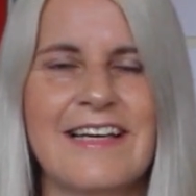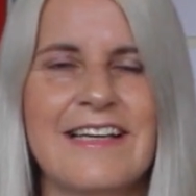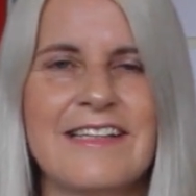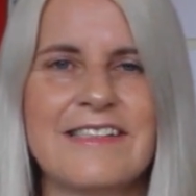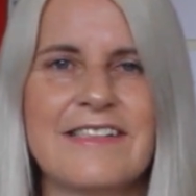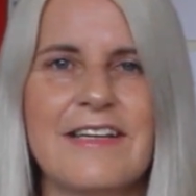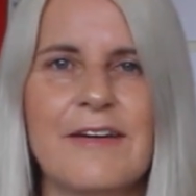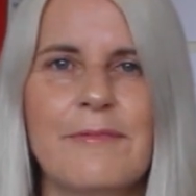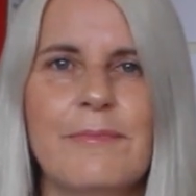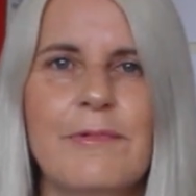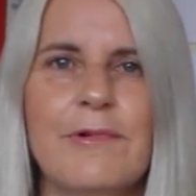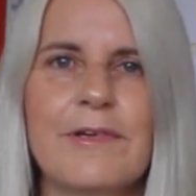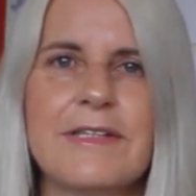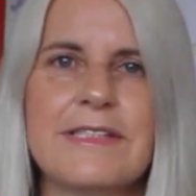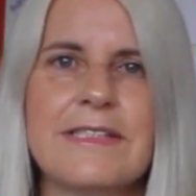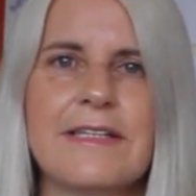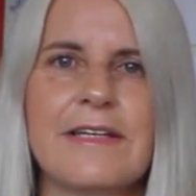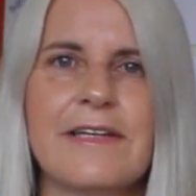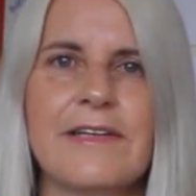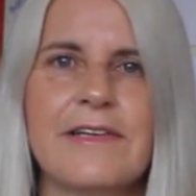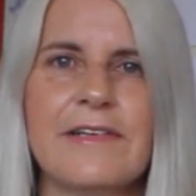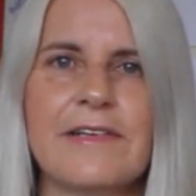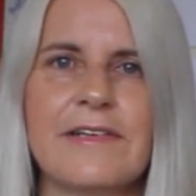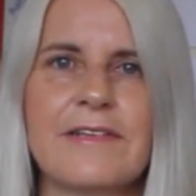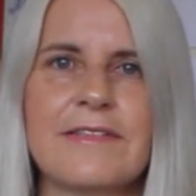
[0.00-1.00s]
So boys and
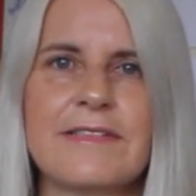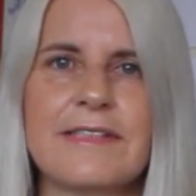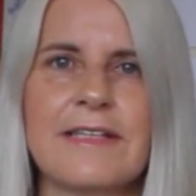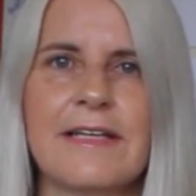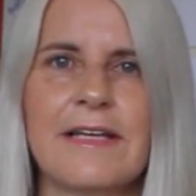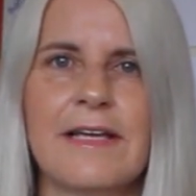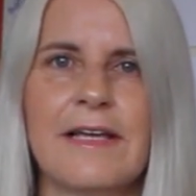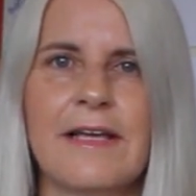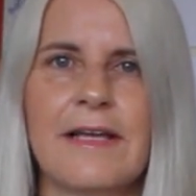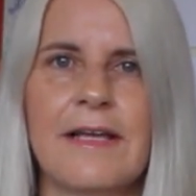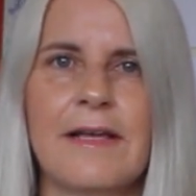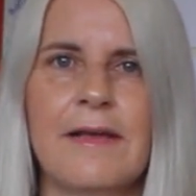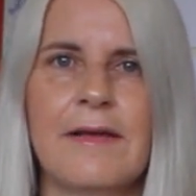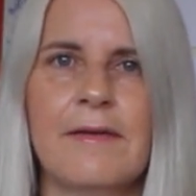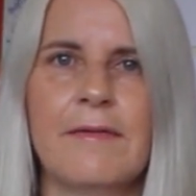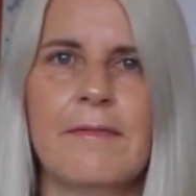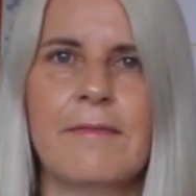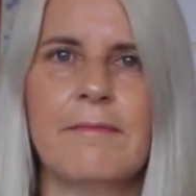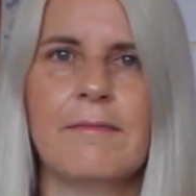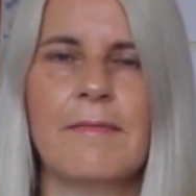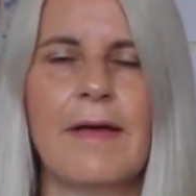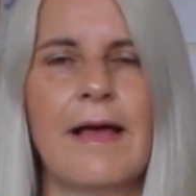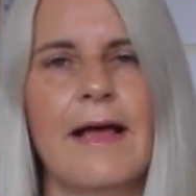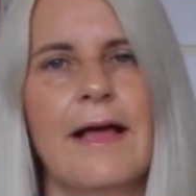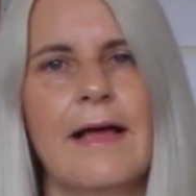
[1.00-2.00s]
girls,
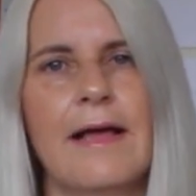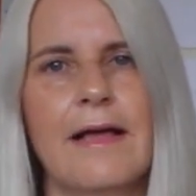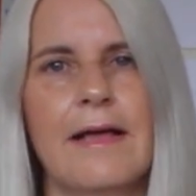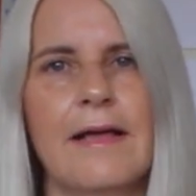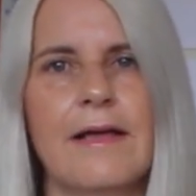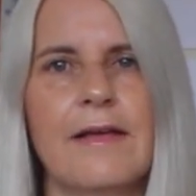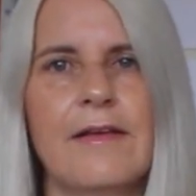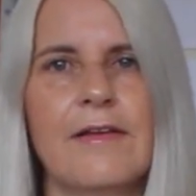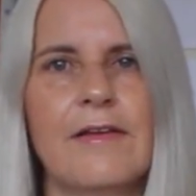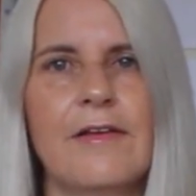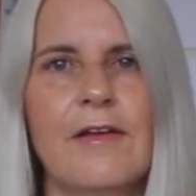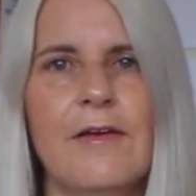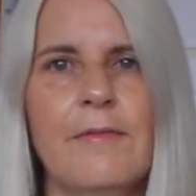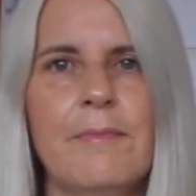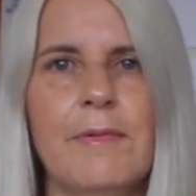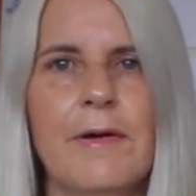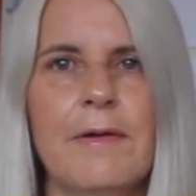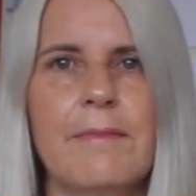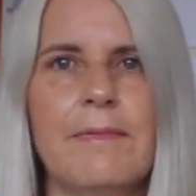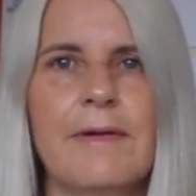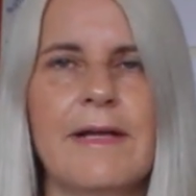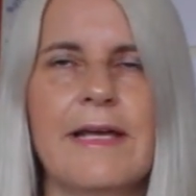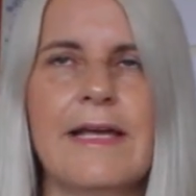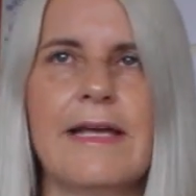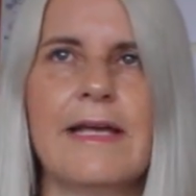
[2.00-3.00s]
you
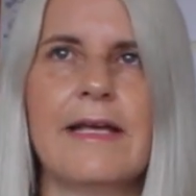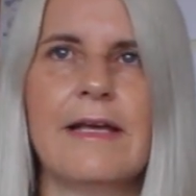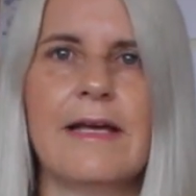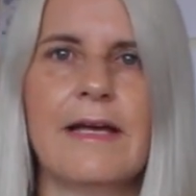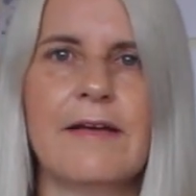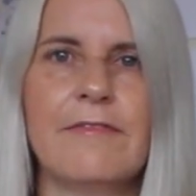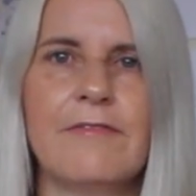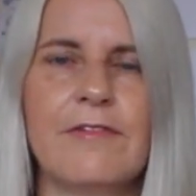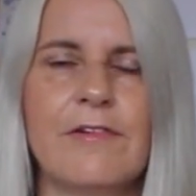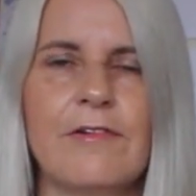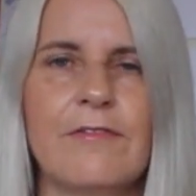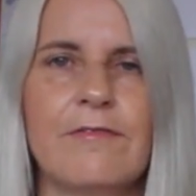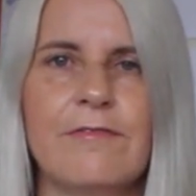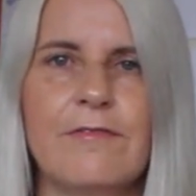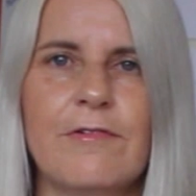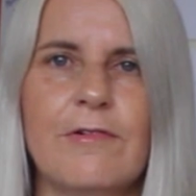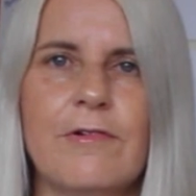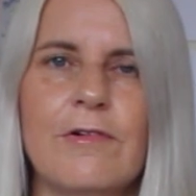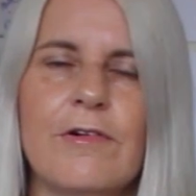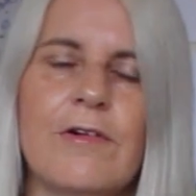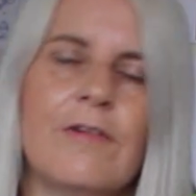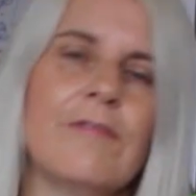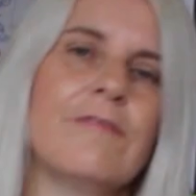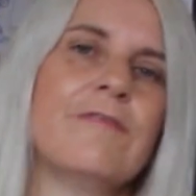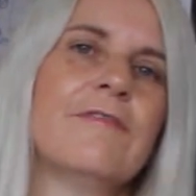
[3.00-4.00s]
probably, if you're
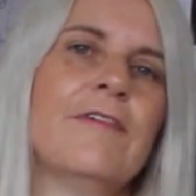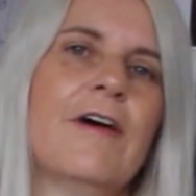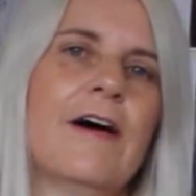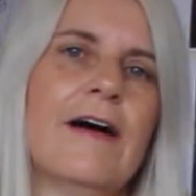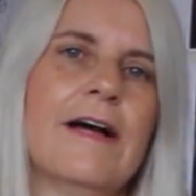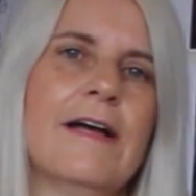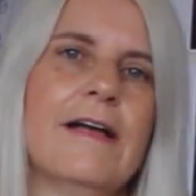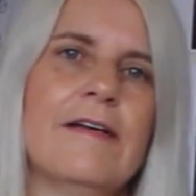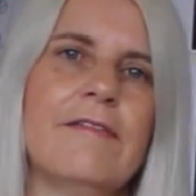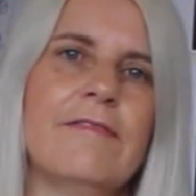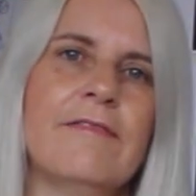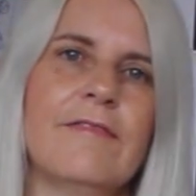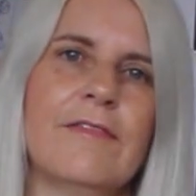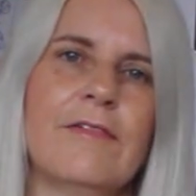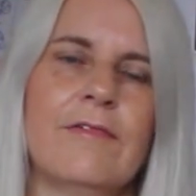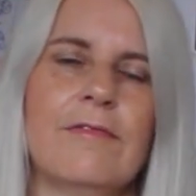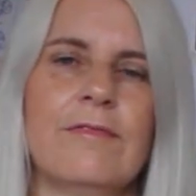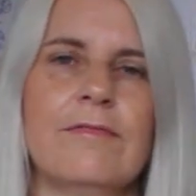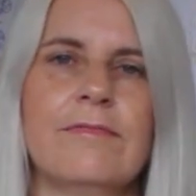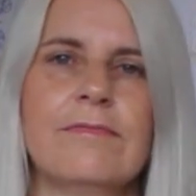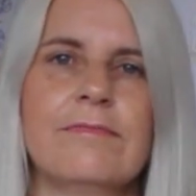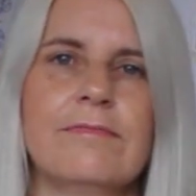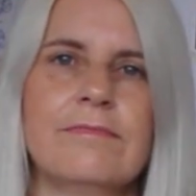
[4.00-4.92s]
4 or 5, or